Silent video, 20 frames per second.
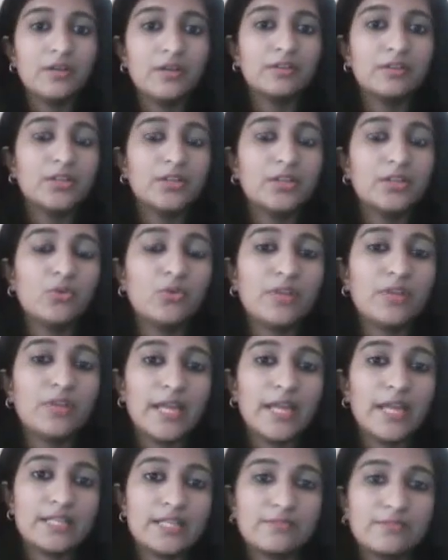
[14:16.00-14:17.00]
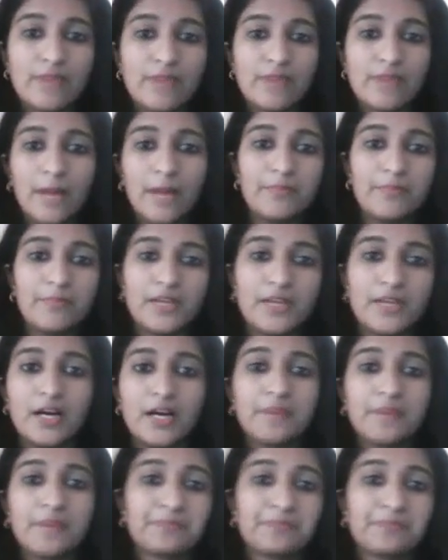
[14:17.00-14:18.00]
the nutrients from
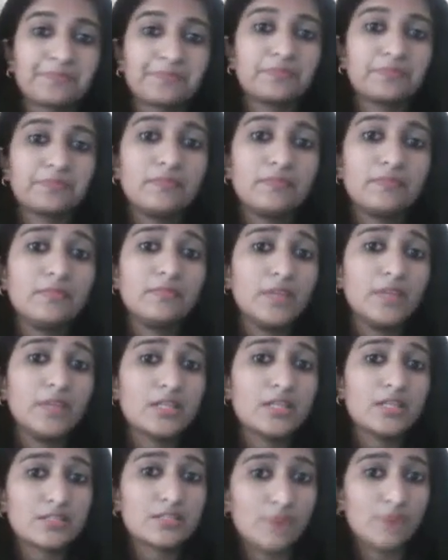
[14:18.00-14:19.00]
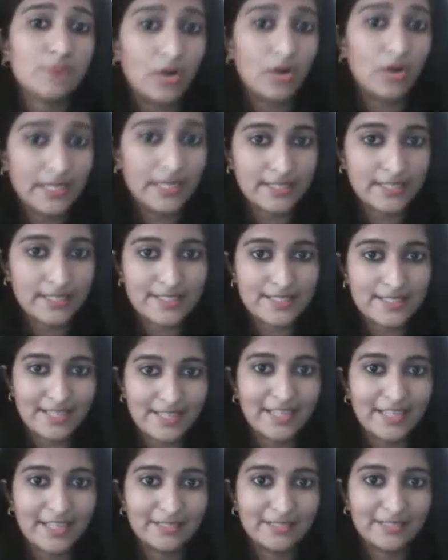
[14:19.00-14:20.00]
the small
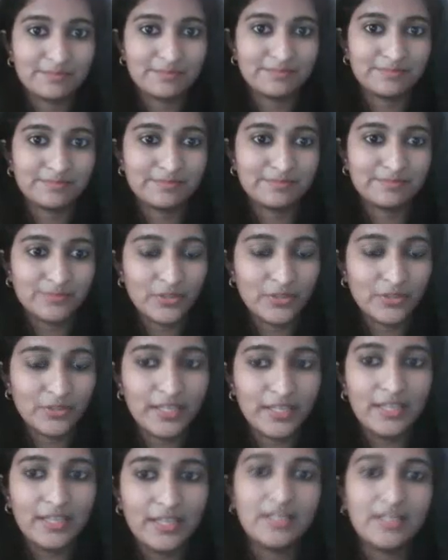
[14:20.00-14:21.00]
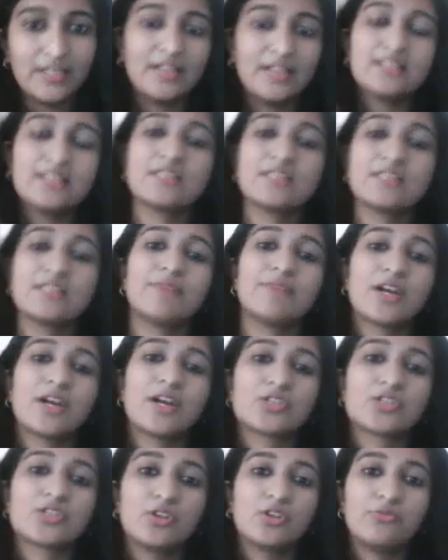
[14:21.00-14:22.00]
intestine. Okay, that is a
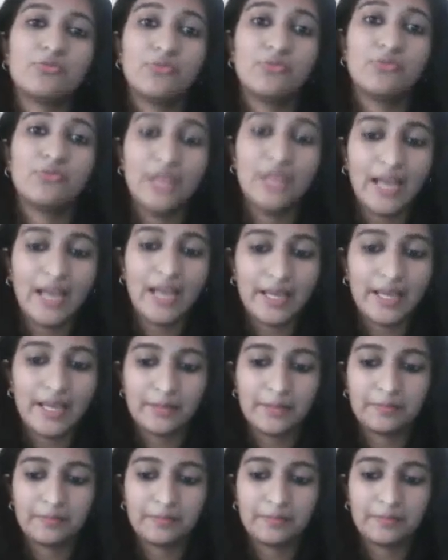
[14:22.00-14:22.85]
function of villi.